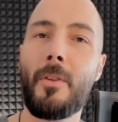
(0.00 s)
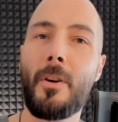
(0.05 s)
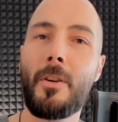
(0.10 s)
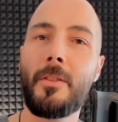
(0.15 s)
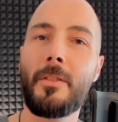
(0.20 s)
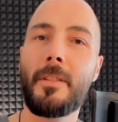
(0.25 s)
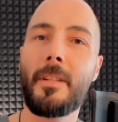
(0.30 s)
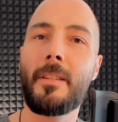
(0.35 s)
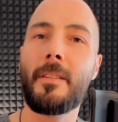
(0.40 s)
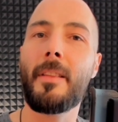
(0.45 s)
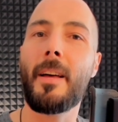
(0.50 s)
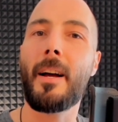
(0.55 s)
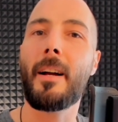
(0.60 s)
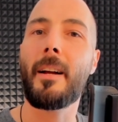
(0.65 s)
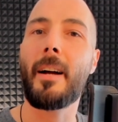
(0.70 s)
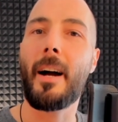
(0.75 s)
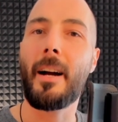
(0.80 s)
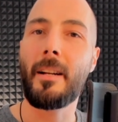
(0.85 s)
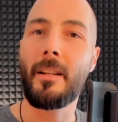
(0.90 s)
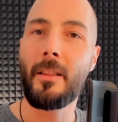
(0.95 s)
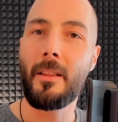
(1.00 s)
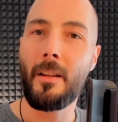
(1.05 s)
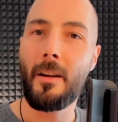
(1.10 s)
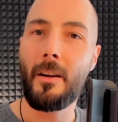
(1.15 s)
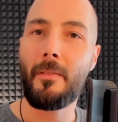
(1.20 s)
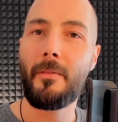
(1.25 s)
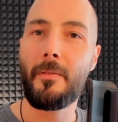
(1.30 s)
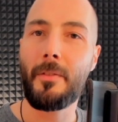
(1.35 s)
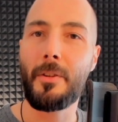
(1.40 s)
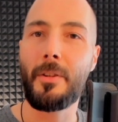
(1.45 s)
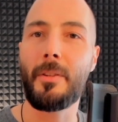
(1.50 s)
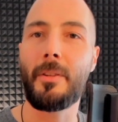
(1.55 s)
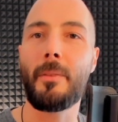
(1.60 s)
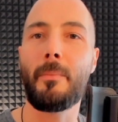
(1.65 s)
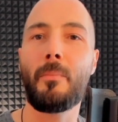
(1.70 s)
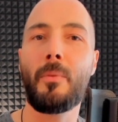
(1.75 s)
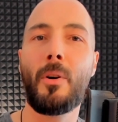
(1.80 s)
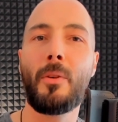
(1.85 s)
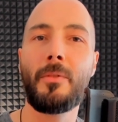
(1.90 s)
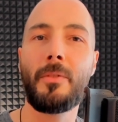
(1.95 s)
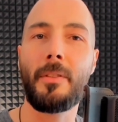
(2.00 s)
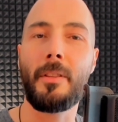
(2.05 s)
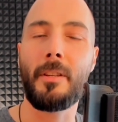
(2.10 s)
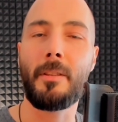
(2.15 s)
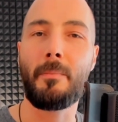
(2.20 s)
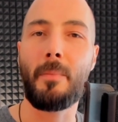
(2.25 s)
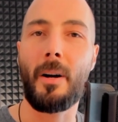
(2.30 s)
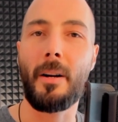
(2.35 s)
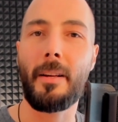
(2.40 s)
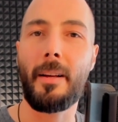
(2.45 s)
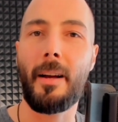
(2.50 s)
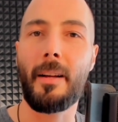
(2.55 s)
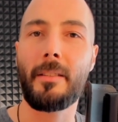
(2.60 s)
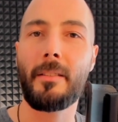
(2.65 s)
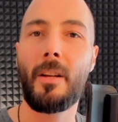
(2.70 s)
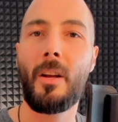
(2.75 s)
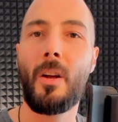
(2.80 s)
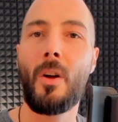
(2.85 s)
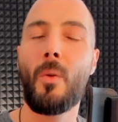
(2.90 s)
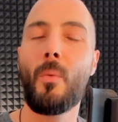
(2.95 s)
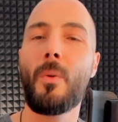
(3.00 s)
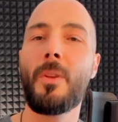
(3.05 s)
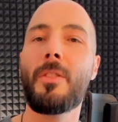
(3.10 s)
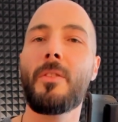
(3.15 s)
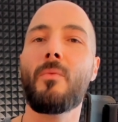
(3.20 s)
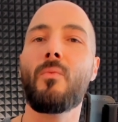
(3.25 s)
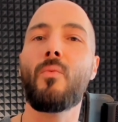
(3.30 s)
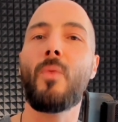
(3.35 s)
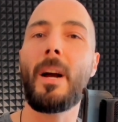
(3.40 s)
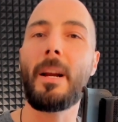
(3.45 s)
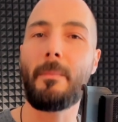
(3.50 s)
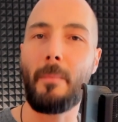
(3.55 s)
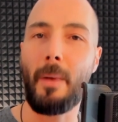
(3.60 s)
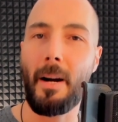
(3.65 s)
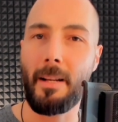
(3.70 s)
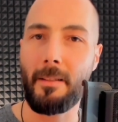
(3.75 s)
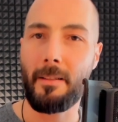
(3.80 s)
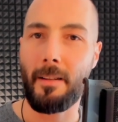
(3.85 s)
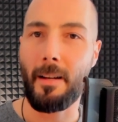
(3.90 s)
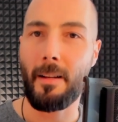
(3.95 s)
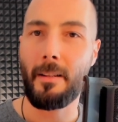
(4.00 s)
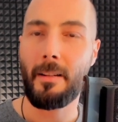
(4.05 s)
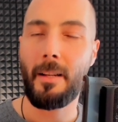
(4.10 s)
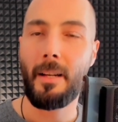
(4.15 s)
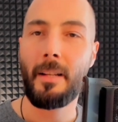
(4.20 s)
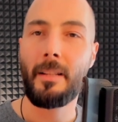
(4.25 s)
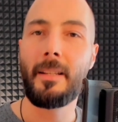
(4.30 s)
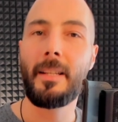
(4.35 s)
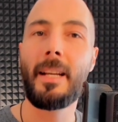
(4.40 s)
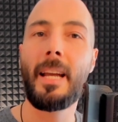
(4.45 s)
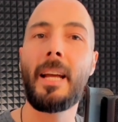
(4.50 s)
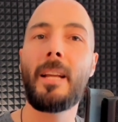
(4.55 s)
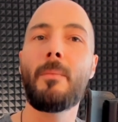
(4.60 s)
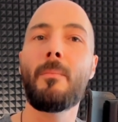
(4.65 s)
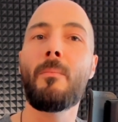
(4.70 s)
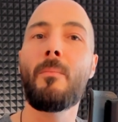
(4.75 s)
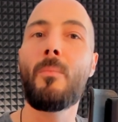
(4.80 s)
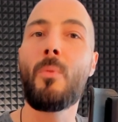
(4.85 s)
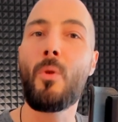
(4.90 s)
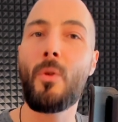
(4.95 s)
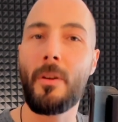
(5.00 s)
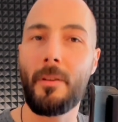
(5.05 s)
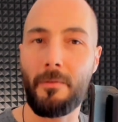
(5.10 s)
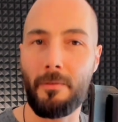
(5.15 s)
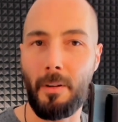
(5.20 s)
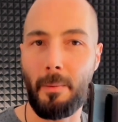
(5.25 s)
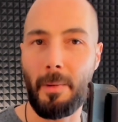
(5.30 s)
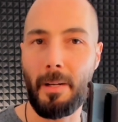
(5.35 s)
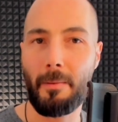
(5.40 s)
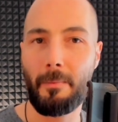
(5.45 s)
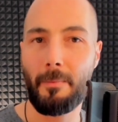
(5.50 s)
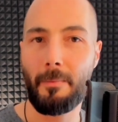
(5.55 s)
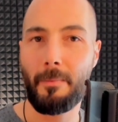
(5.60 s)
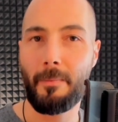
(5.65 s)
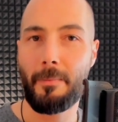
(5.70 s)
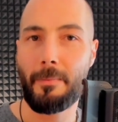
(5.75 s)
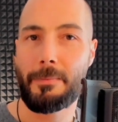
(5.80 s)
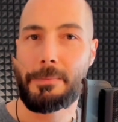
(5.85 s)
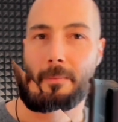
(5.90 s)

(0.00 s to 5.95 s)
First is that I'd love for you to approach this podcast with the right mindset to gain more from it.